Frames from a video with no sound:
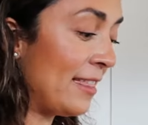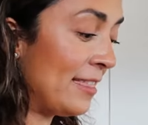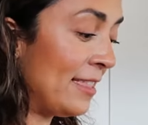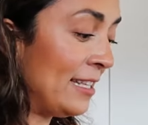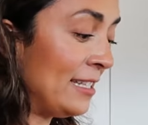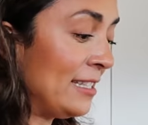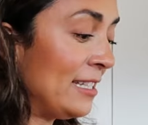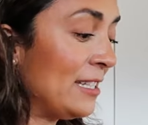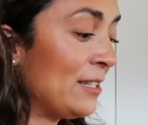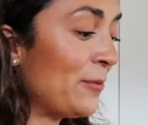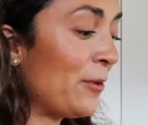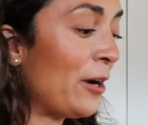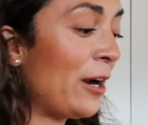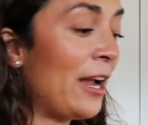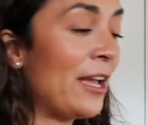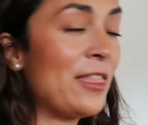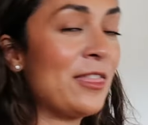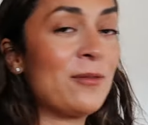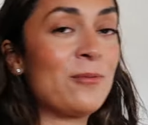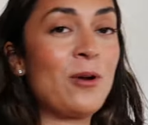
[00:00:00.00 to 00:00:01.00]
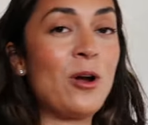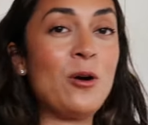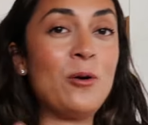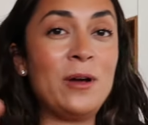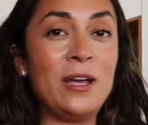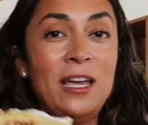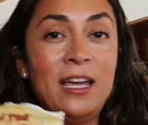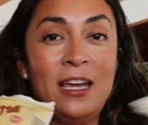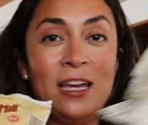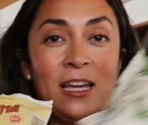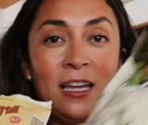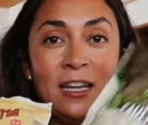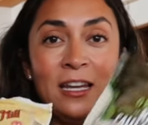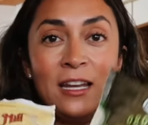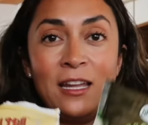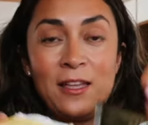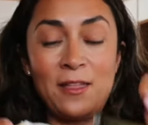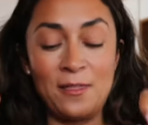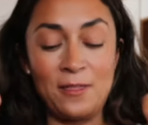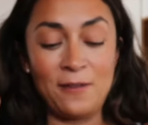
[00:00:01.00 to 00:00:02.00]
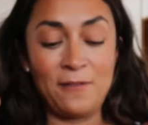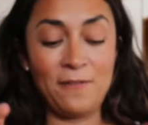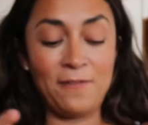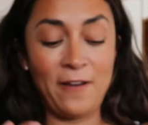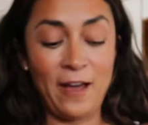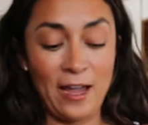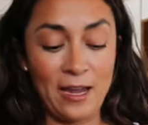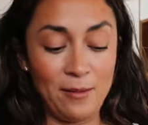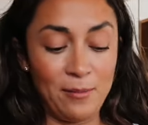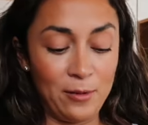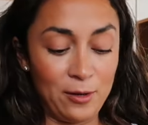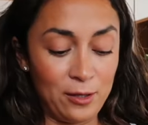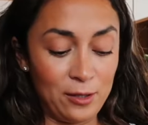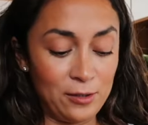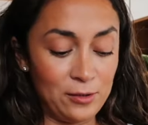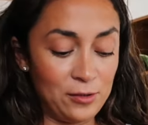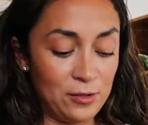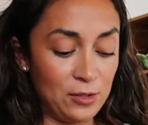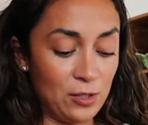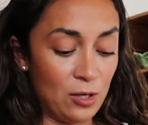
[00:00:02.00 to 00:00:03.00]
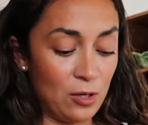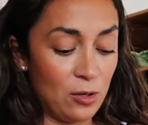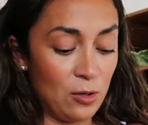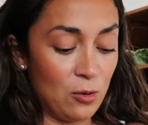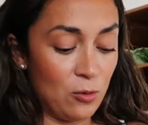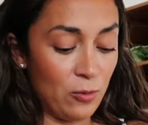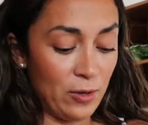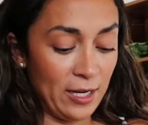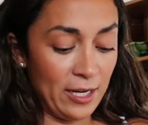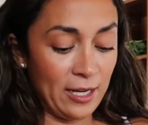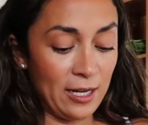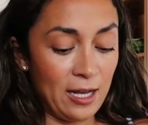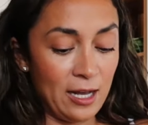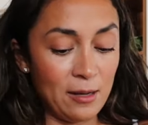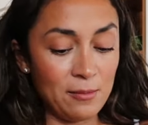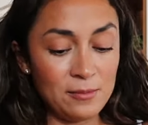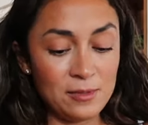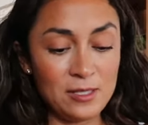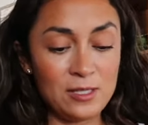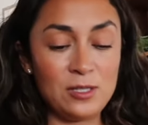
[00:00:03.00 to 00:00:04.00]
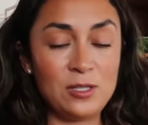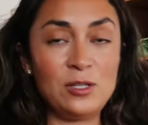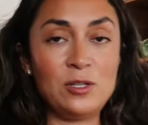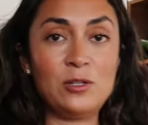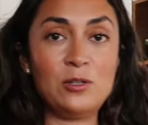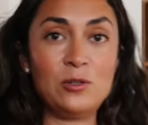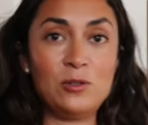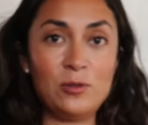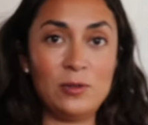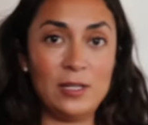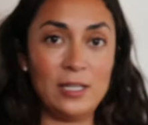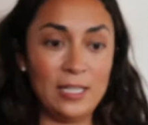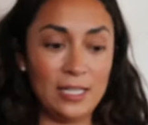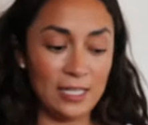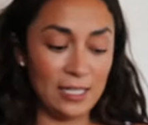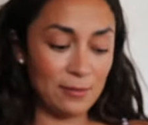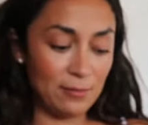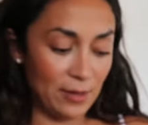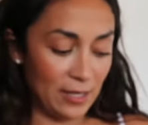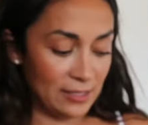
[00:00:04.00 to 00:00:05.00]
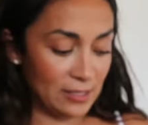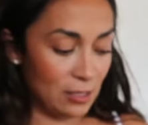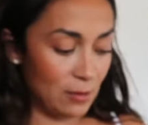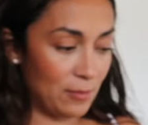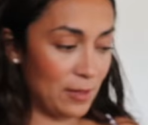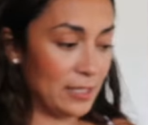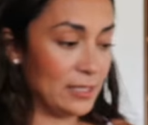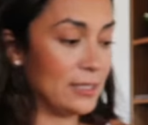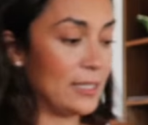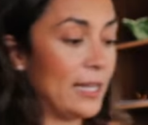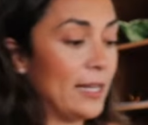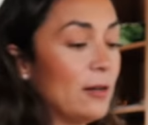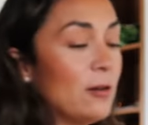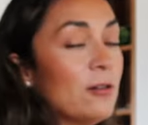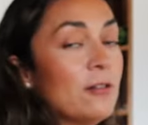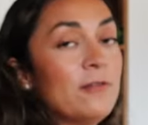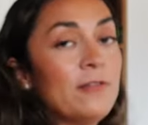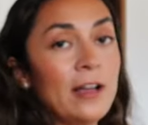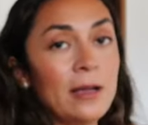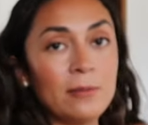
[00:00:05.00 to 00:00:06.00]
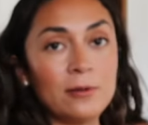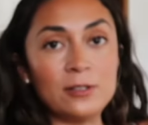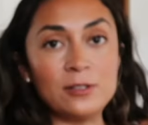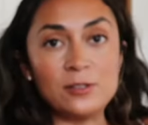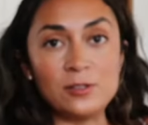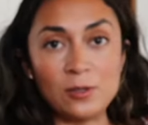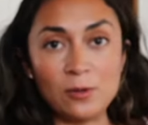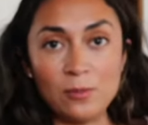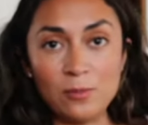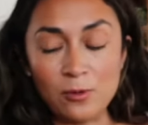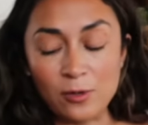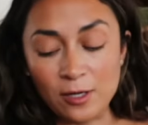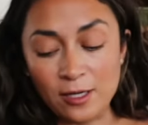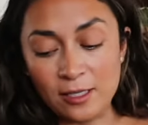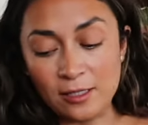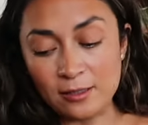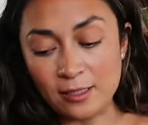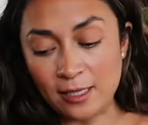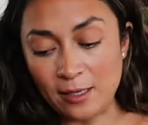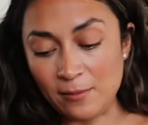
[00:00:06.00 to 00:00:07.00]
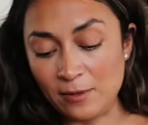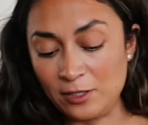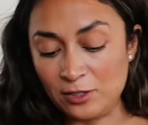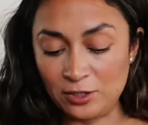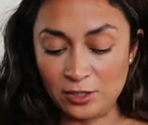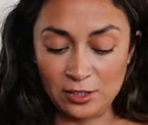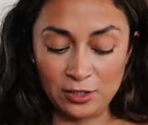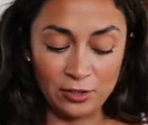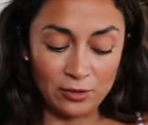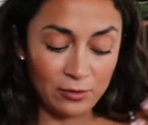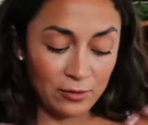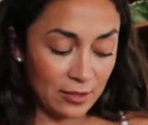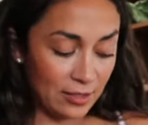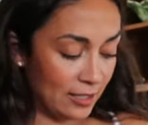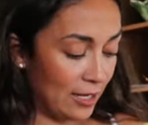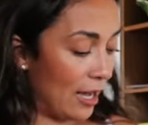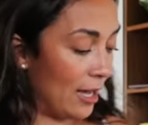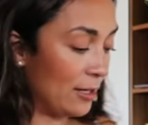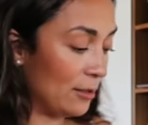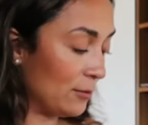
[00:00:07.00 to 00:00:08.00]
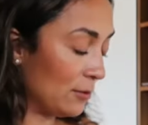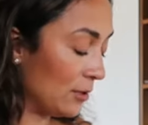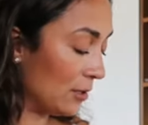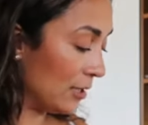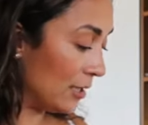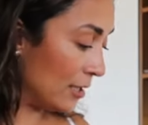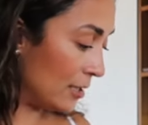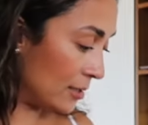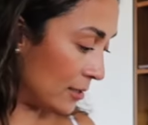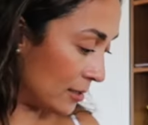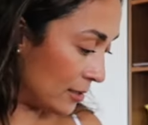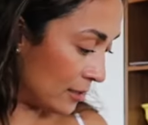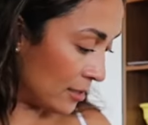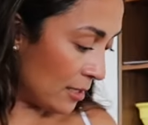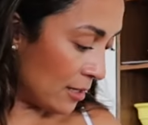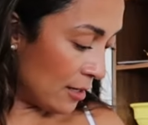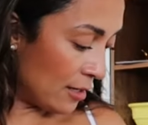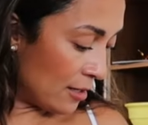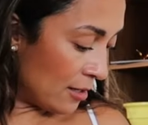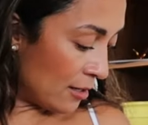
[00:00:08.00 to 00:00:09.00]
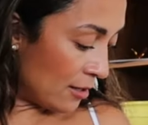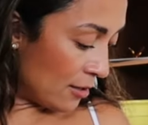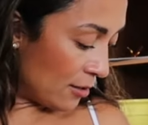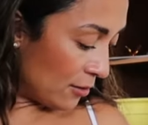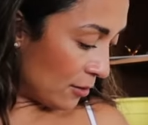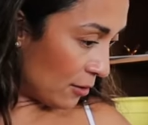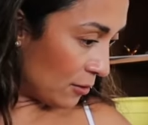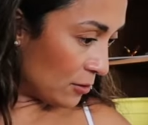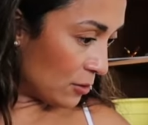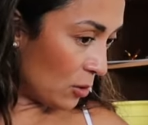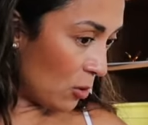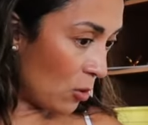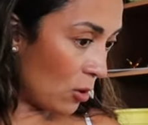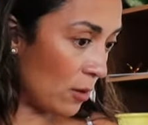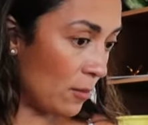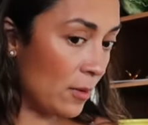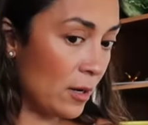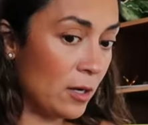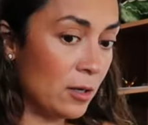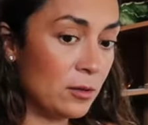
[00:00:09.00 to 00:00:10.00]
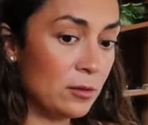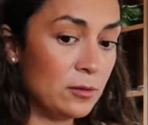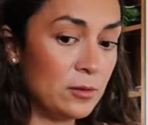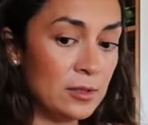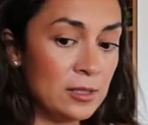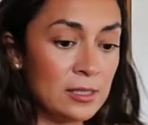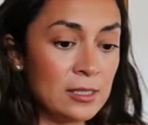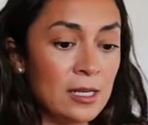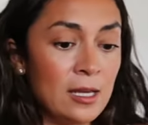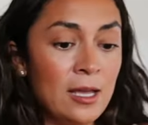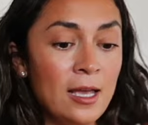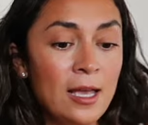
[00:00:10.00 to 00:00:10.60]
this is where I throw in the fiber. So when it comes to eating based on my cycle, fiber is so important. Like I mentioned, you gotta release those hormones.